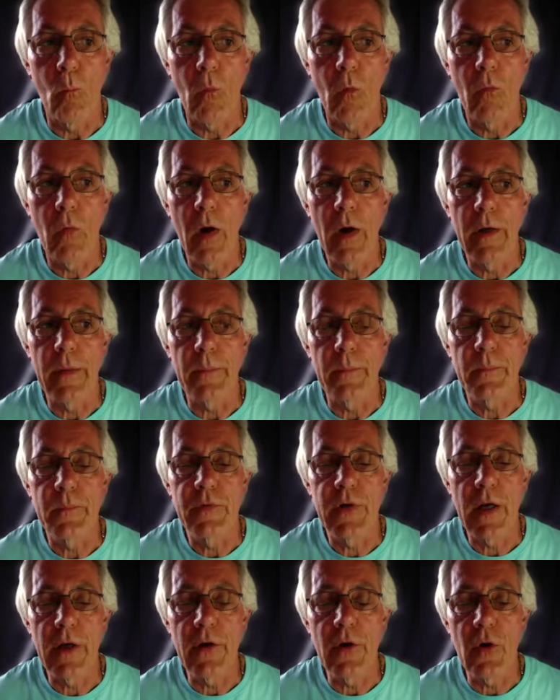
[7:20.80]
Right,
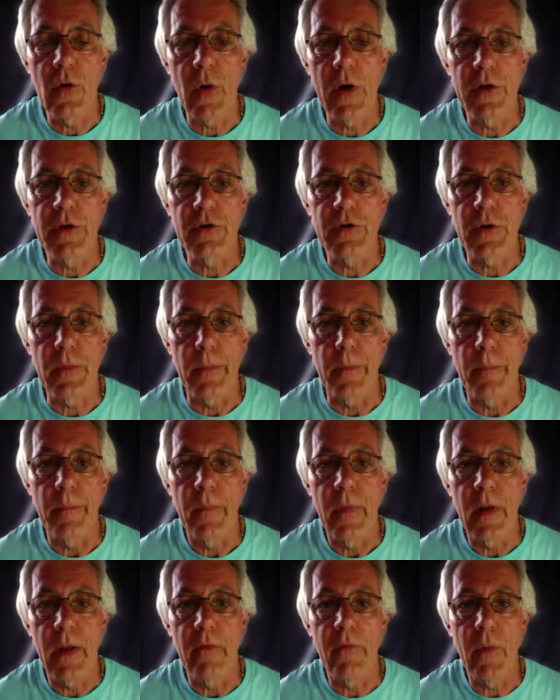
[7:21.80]
second question.
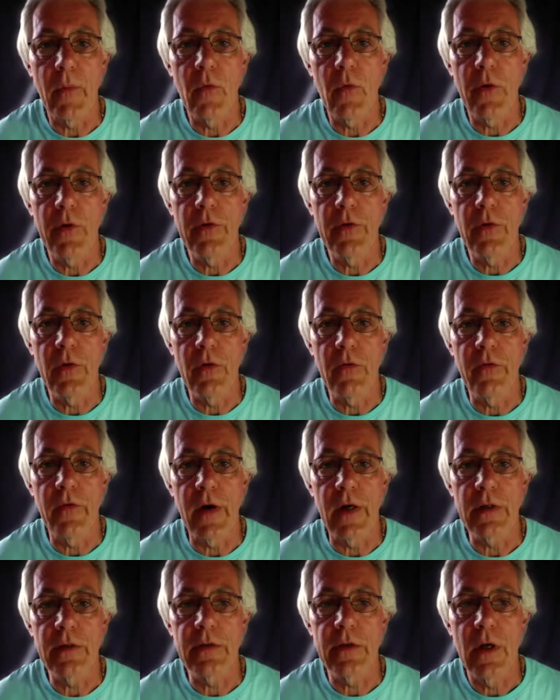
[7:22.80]
And if I'm going too
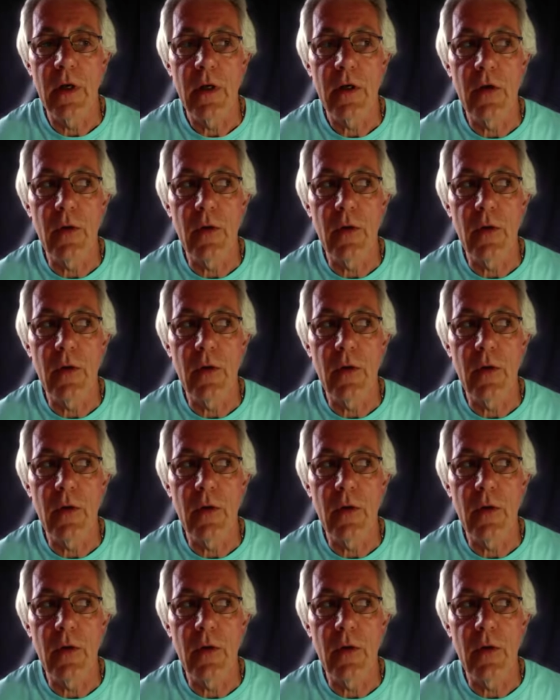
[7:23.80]
fast,